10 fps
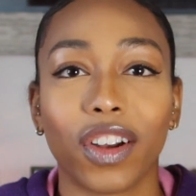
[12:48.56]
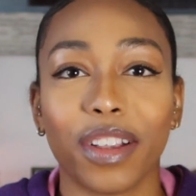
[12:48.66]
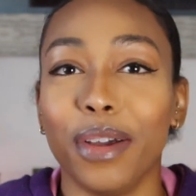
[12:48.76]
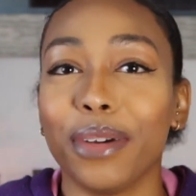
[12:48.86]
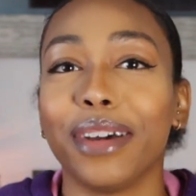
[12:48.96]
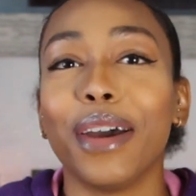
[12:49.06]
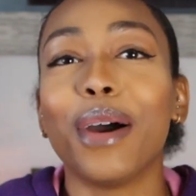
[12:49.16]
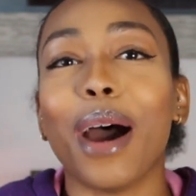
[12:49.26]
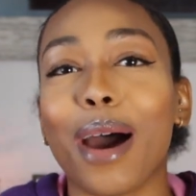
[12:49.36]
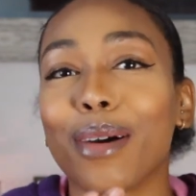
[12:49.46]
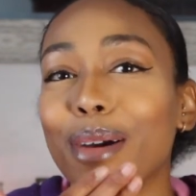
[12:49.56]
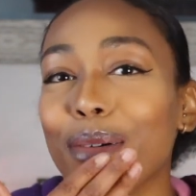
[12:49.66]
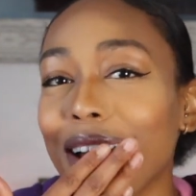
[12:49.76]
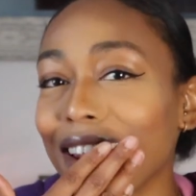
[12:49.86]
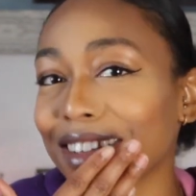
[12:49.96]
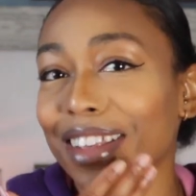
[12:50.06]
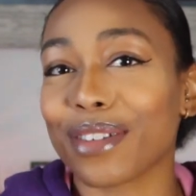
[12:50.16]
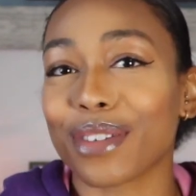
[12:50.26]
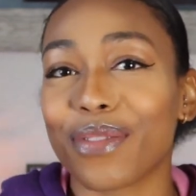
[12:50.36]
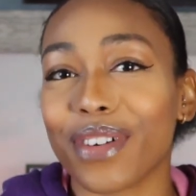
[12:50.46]
don't know why that
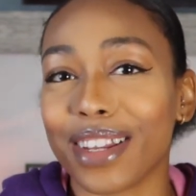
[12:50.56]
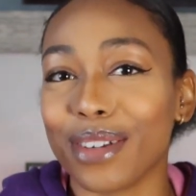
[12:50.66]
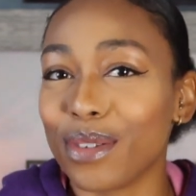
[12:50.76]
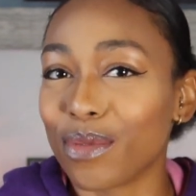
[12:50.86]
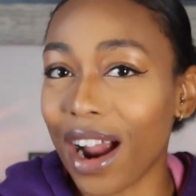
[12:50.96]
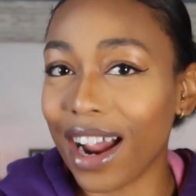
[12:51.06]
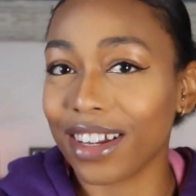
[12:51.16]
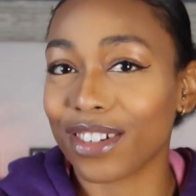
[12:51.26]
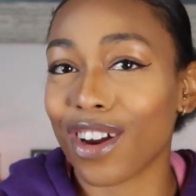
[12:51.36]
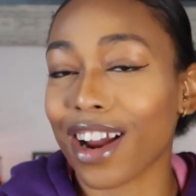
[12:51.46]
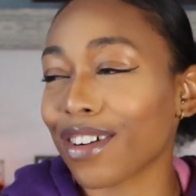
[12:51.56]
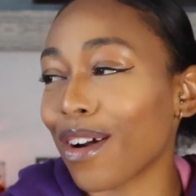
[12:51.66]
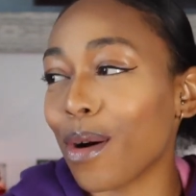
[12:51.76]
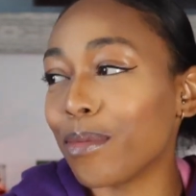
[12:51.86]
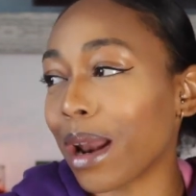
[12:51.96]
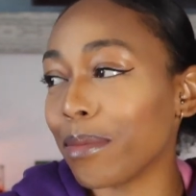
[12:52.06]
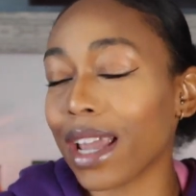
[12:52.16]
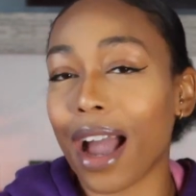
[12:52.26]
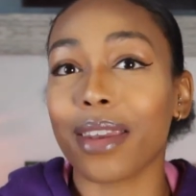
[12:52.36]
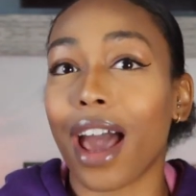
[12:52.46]
sounds so funny, you riding a tractor home, but I
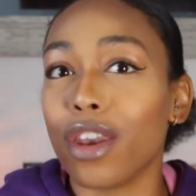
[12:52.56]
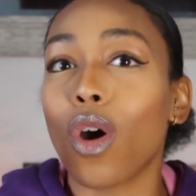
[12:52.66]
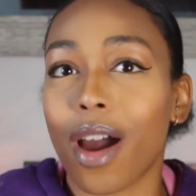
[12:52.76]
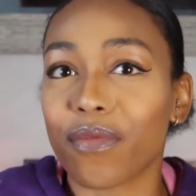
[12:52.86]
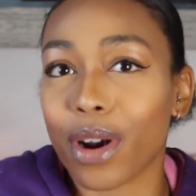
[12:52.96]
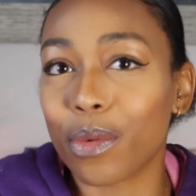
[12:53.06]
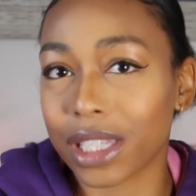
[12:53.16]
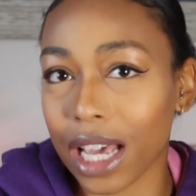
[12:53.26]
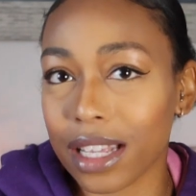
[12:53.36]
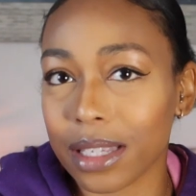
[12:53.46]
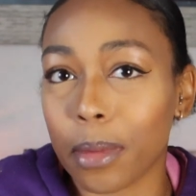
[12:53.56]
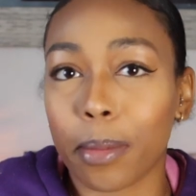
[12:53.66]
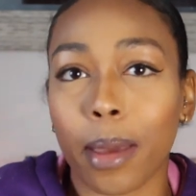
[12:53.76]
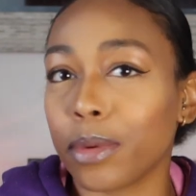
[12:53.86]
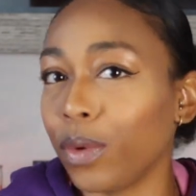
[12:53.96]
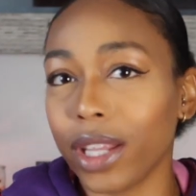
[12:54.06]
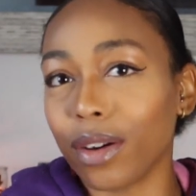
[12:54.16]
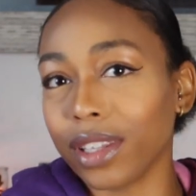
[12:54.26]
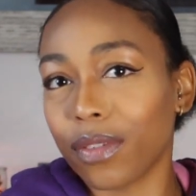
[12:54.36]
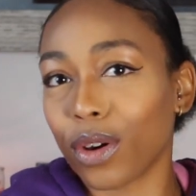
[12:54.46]
mean, I know I'm from Wisconsin, but baby, we
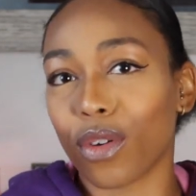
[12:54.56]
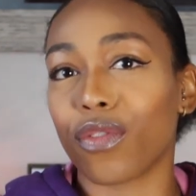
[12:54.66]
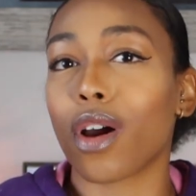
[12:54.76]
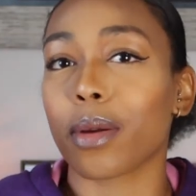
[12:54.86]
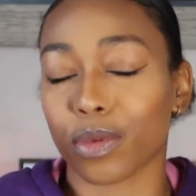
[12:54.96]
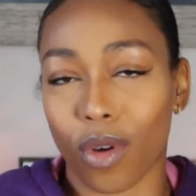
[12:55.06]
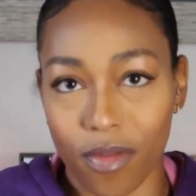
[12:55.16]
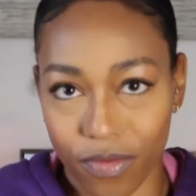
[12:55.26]
don't live on no farms where I'm